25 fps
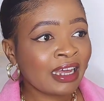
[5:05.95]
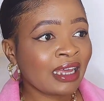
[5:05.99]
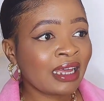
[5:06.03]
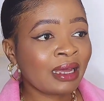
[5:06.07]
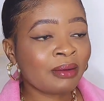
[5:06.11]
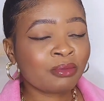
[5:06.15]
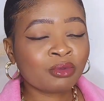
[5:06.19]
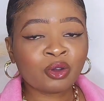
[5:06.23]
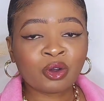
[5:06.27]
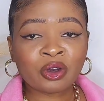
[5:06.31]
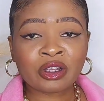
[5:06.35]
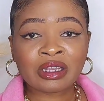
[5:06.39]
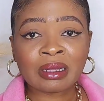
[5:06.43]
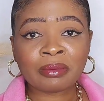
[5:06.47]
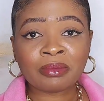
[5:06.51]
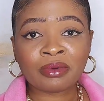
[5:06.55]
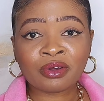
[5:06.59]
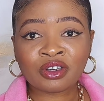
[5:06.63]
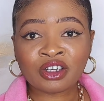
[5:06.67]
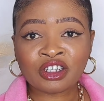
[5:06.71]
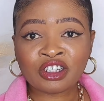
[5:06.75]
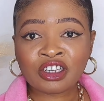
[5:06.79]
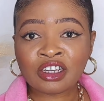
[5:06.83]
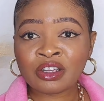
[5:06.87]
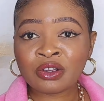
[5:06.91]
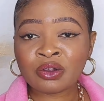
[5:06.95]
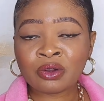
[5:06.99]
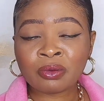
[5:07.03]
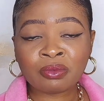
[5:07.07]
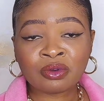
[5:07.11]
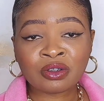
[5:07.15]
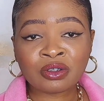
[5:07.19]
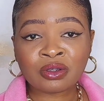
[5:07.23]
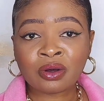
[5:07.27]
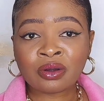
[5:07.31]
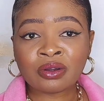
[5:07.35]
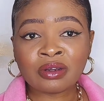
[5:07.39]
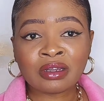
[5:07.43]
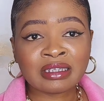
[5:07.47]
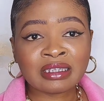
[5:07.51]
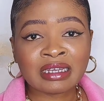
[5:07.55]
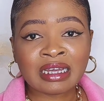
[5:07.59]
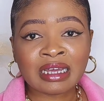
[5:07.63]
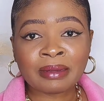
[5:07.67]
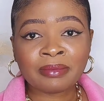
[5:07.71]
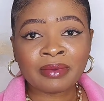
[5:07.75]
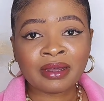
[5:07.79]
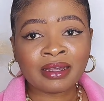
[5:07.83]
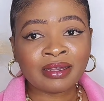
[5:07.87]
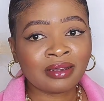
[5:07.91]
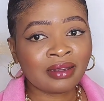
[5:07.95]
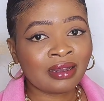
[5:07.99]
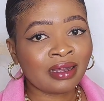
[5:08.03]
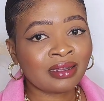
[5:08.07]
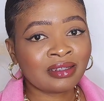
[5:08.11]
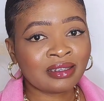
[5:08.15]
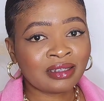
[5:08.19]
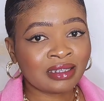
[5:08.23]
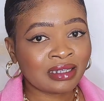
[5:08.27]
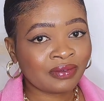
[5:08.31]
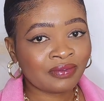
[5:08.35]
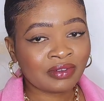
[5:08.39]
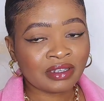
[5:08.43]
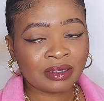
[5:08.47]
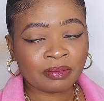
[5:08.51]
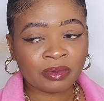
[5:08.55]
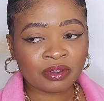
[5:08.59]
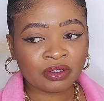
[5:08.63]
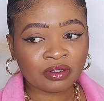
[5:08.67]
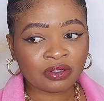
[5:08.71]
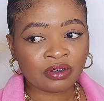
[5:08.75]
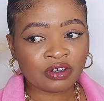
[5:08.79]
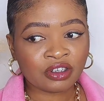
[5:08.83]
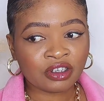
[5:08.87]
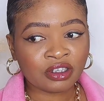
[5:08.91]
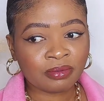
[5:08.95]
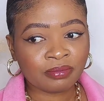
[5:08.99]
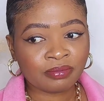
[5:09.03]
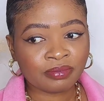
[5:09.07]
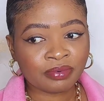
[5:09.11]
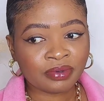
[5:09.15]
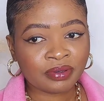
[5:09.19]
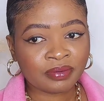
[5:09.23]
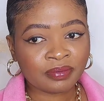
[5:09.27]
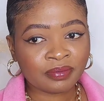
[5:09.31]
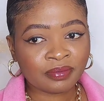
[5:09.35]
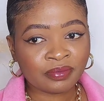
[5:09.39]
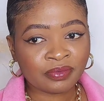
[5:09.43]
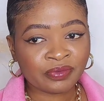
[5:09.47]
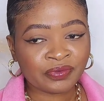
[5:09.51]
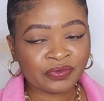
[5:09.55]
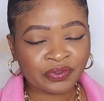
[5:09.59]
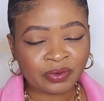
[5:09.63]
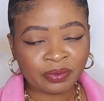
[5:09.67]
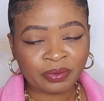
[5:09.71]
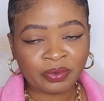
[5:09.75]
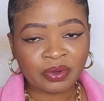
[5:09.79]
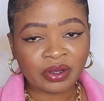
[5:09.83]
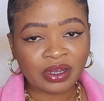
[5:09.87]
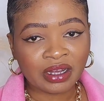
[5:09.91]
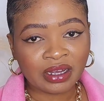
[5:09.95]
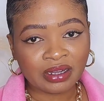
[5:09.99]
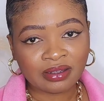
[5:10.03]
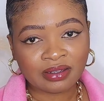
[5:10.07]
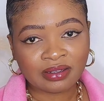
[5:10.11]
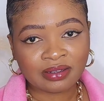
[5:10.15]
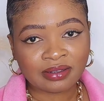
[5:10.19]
I'm talking about Shein almost all the time and I deserve a sponsorship from you guys.